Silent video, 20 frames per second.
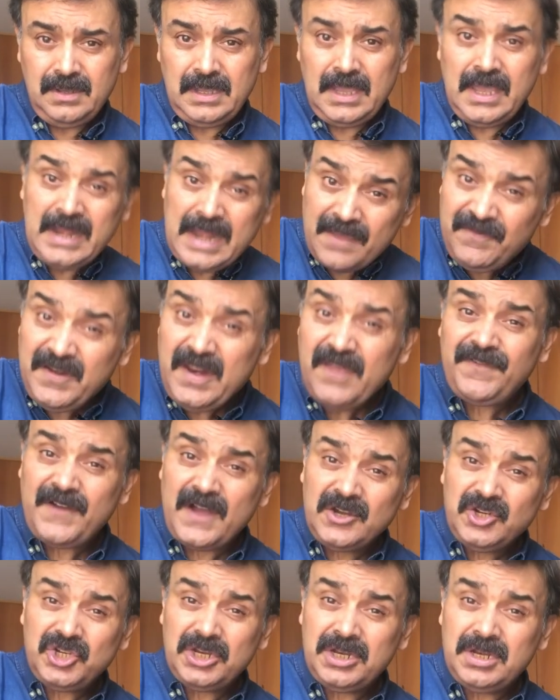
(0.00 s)
In every
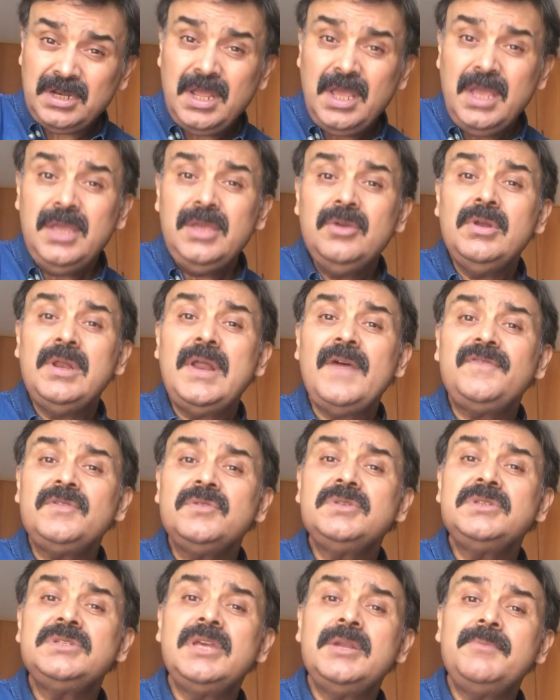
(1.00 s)
function, you'll have
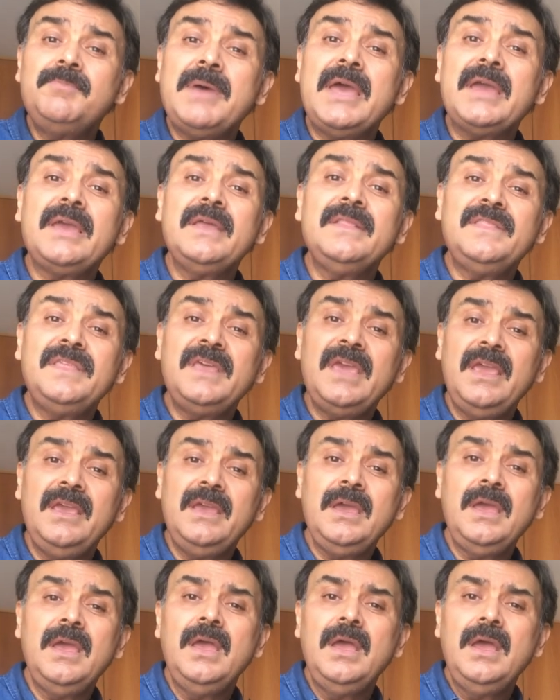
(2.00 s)
to sit back and
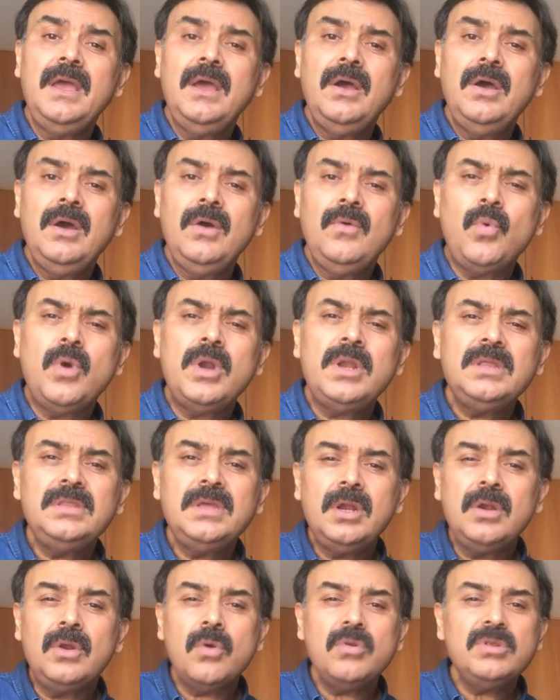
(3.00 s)
think, what are
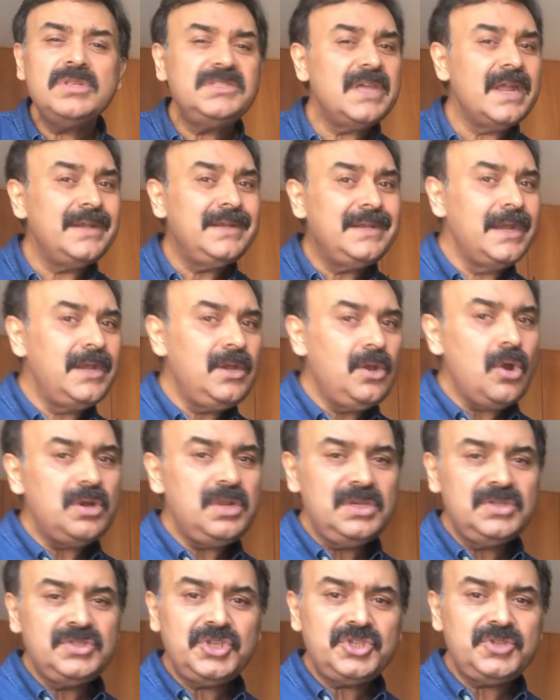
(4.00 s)
the roles that did not
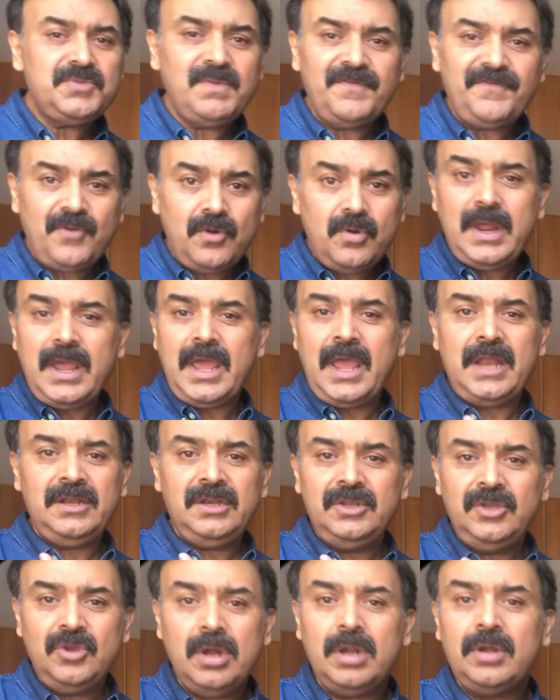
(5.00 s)
exist before?
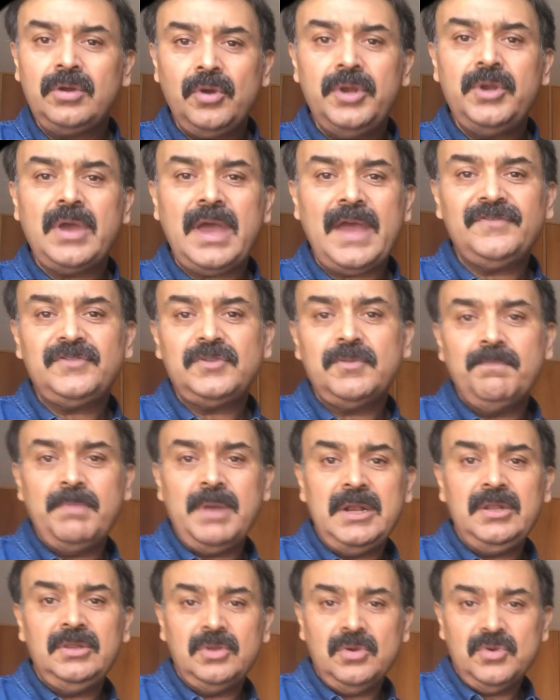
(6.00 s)
And you're going to have to
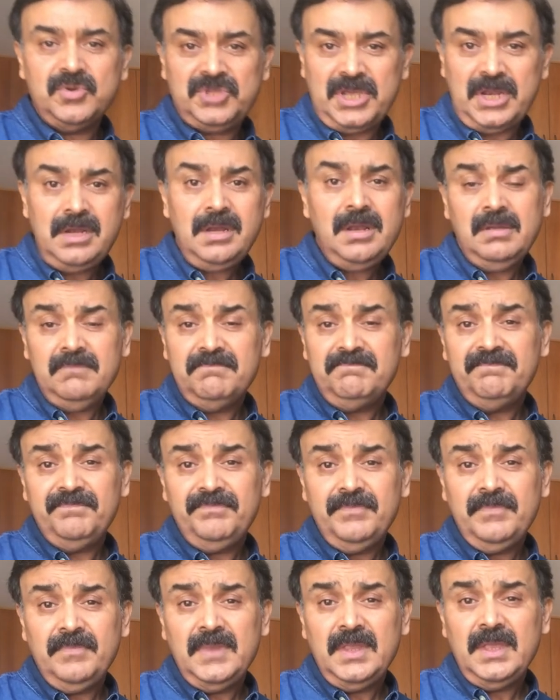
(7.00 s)
build those in.
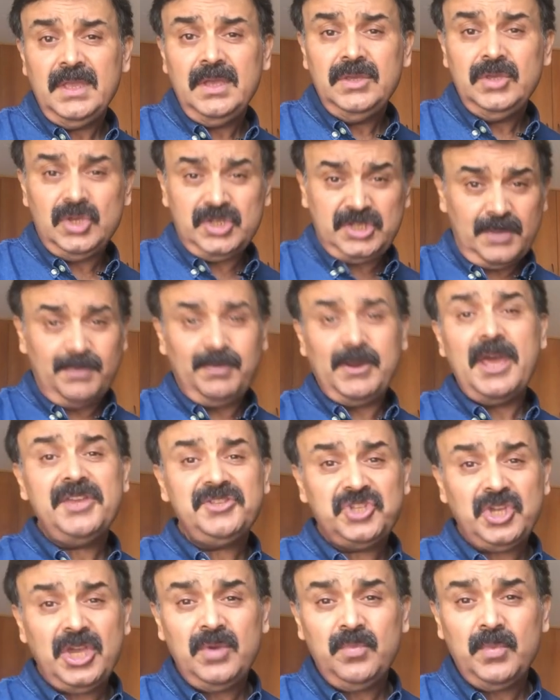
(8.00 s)
Your supply
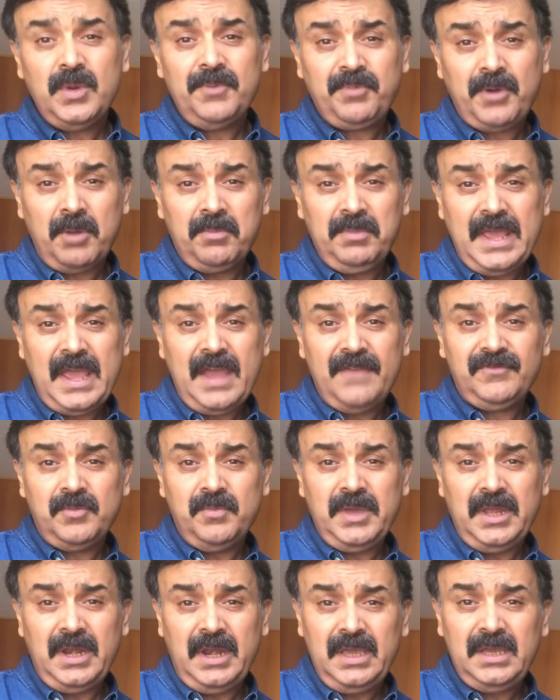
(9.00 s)
chain will probably have to
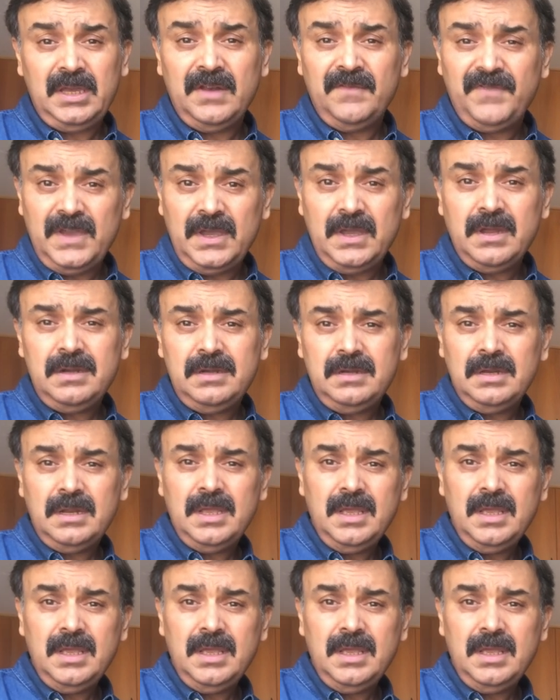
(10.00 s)
be reconfigured.